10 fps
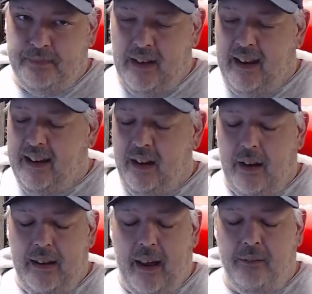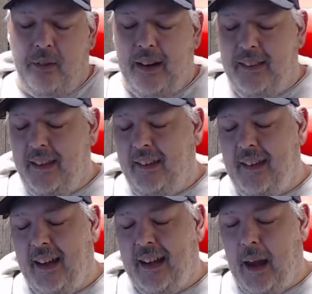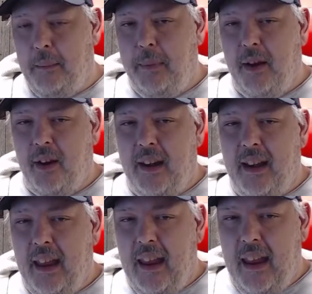I forget the exact time period